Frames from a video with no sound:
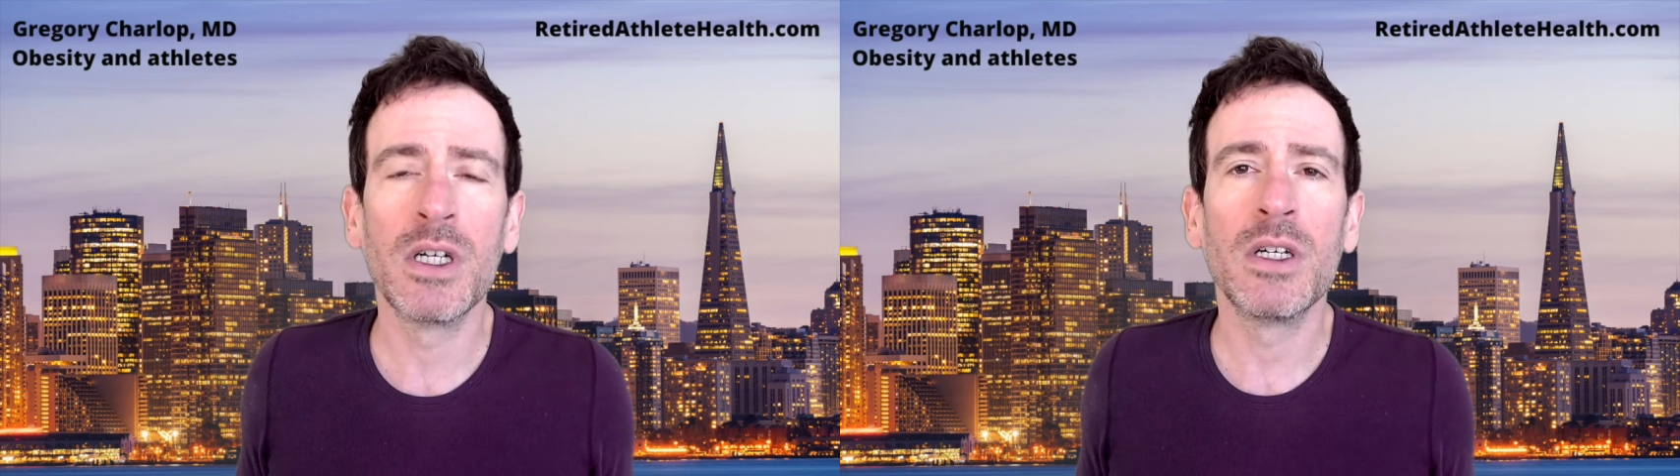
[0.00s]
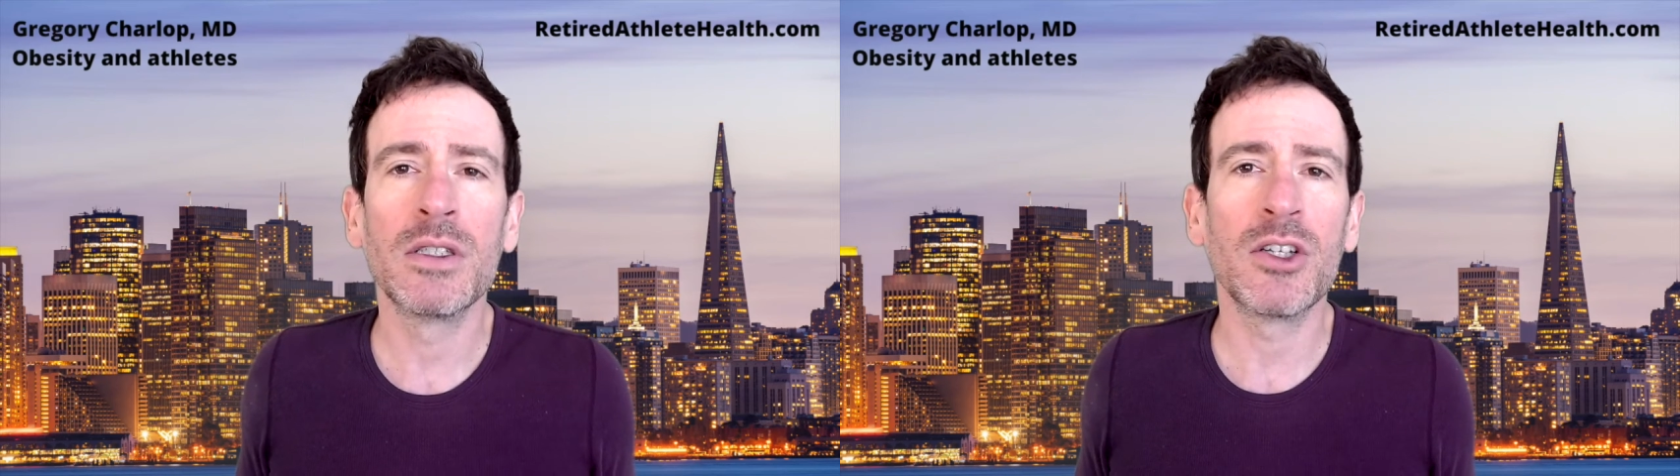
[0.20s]

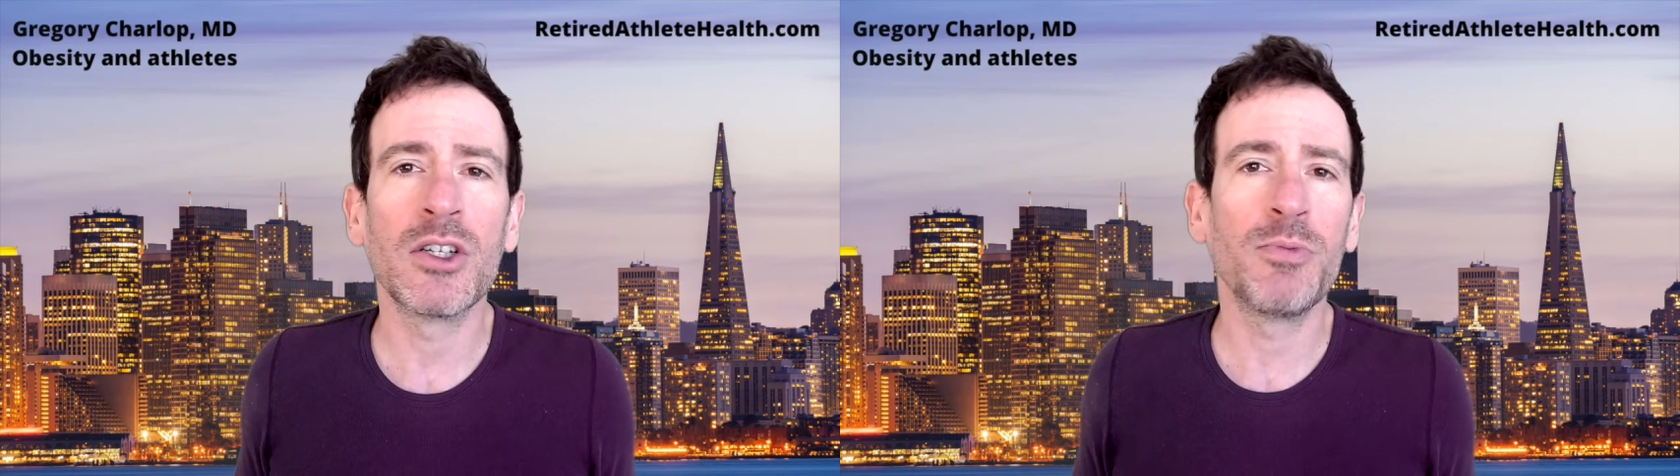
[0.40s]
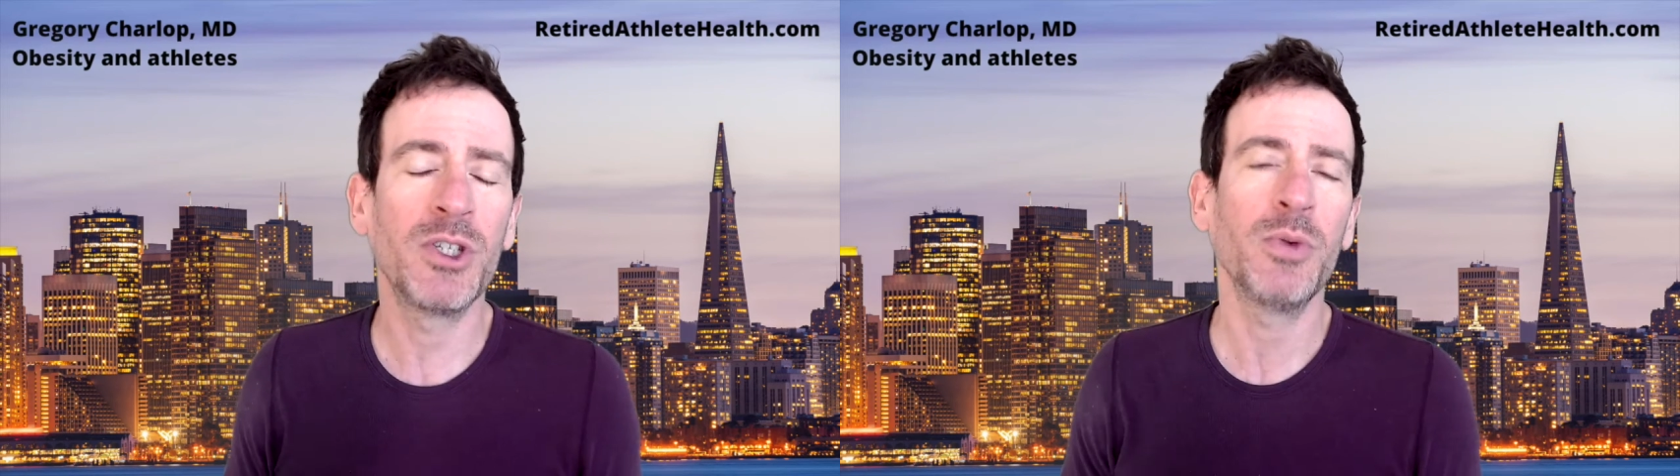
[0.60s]
So
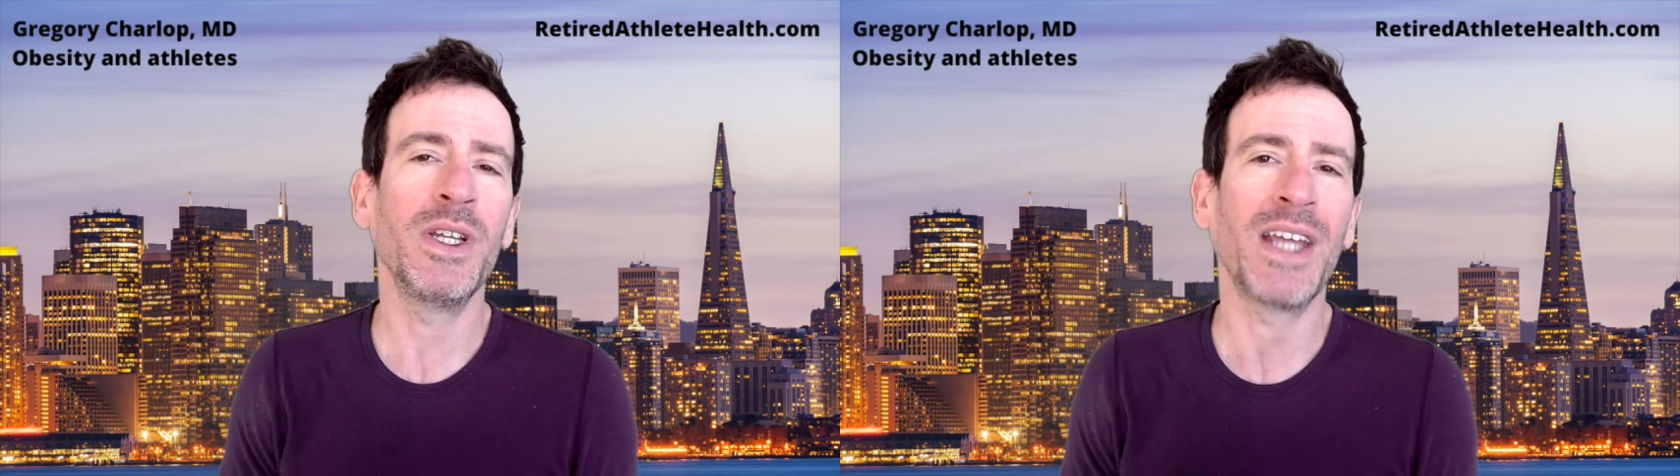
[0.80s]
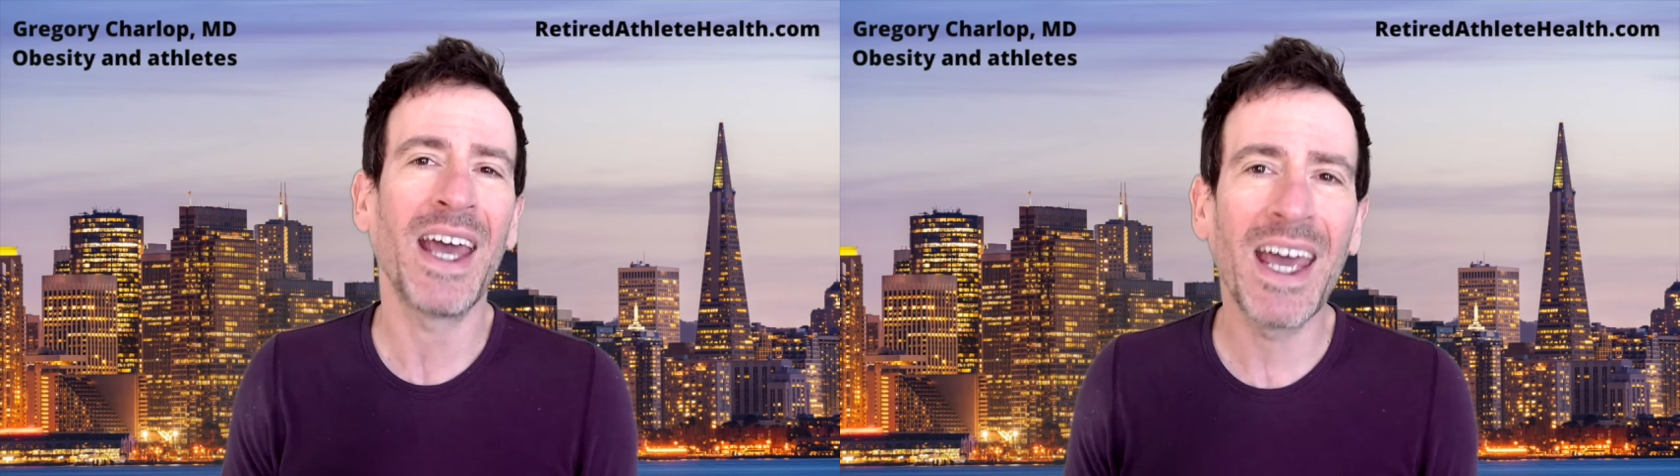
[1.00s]
between
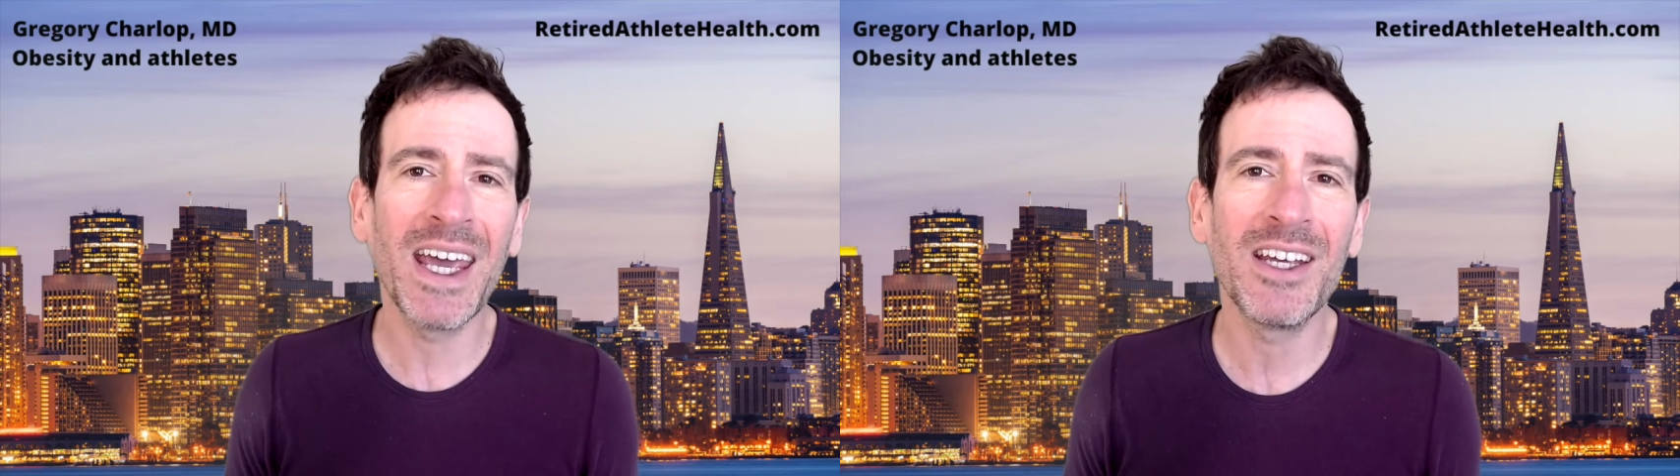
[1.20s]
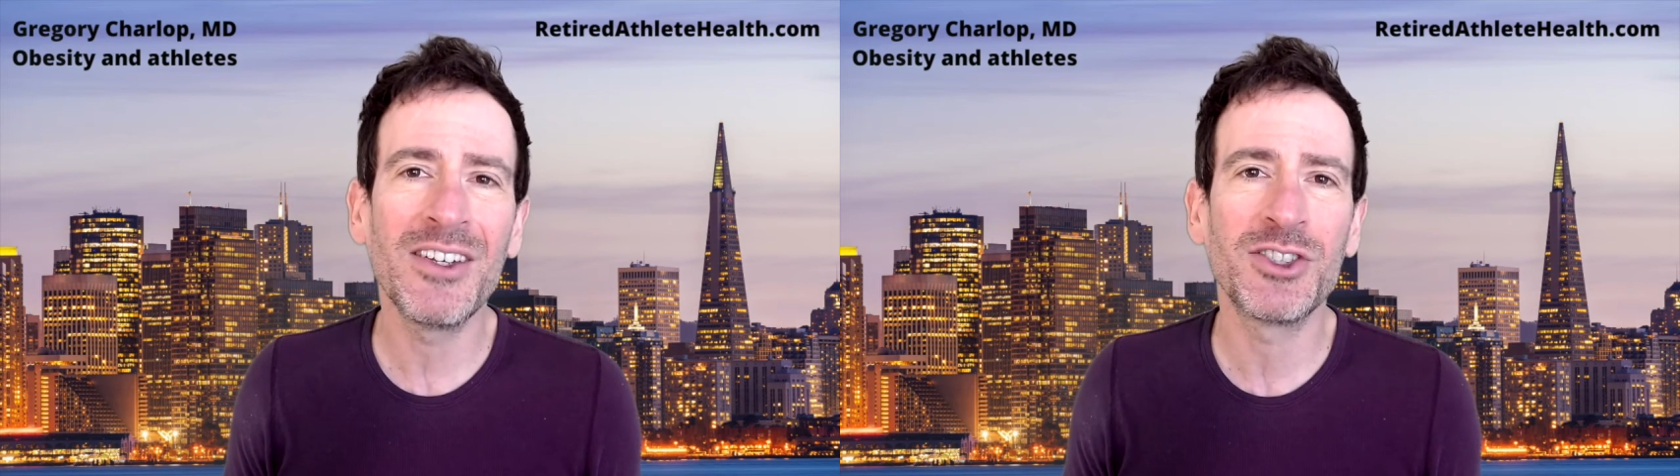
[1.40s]

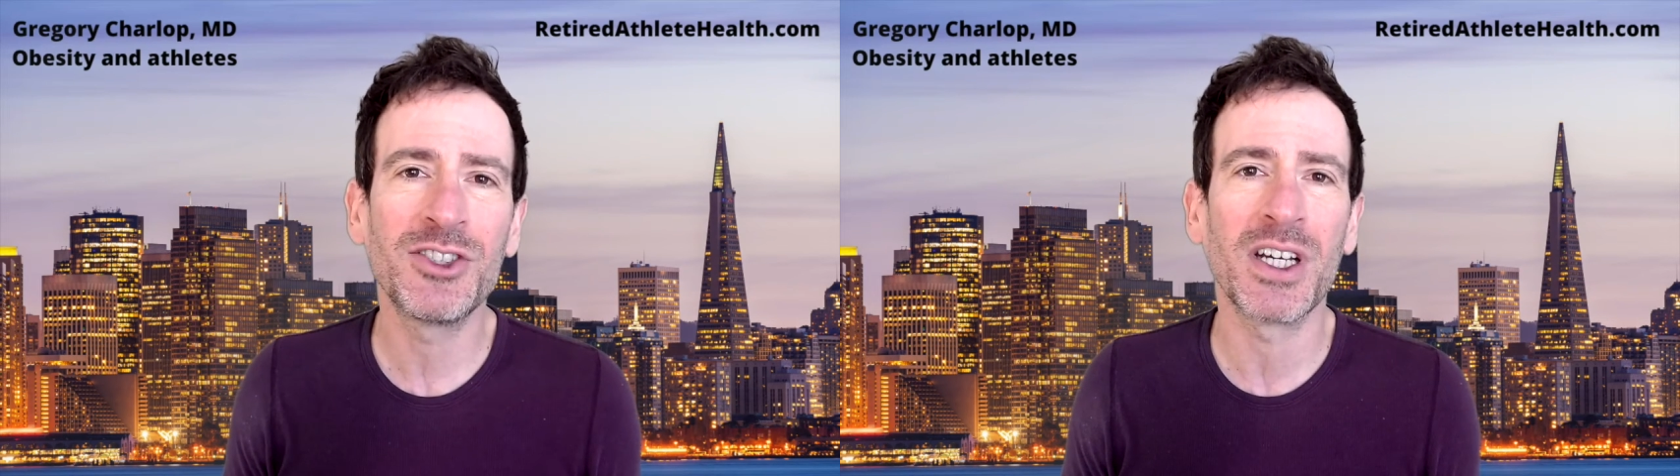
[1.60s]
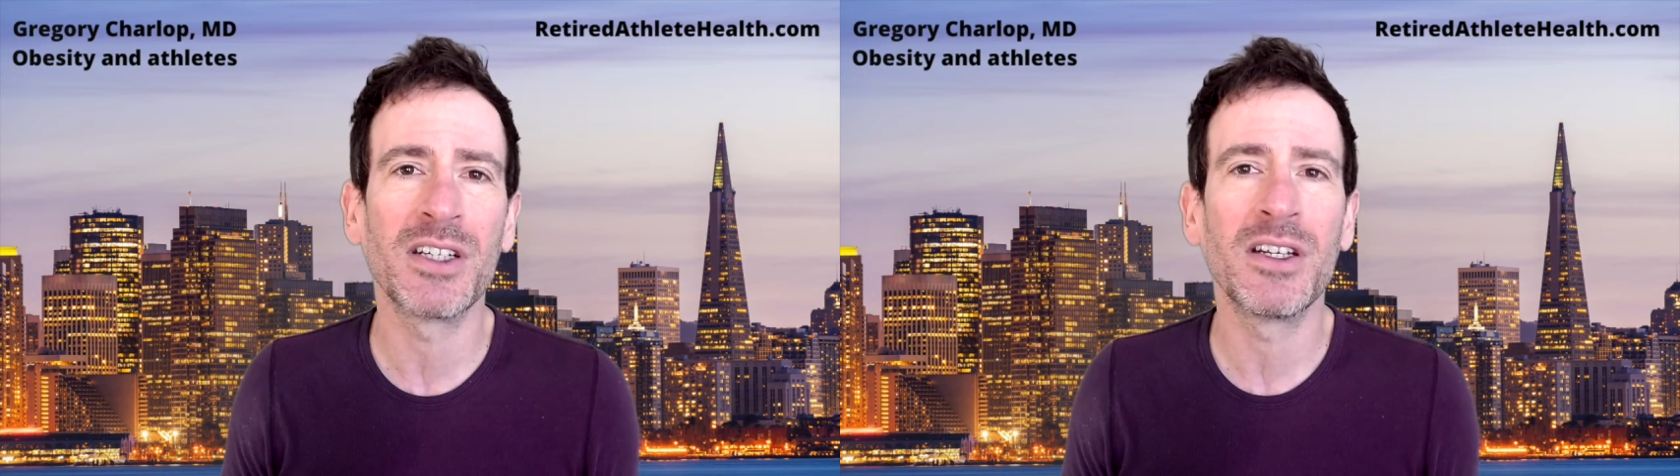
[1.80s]
age
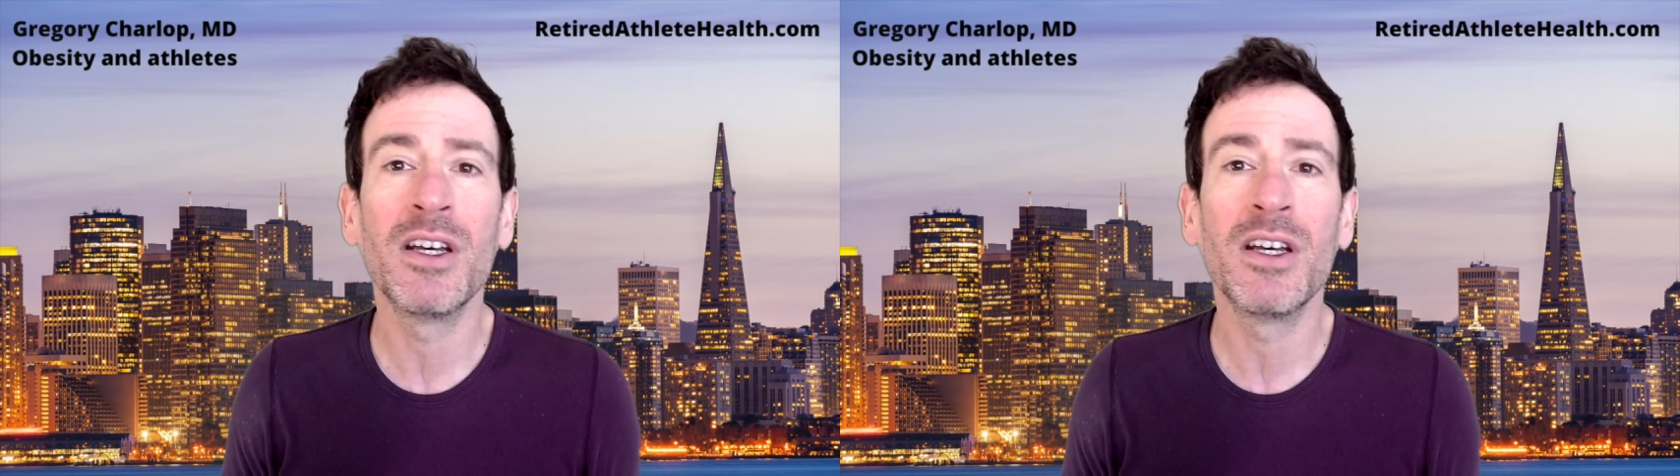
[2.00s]
and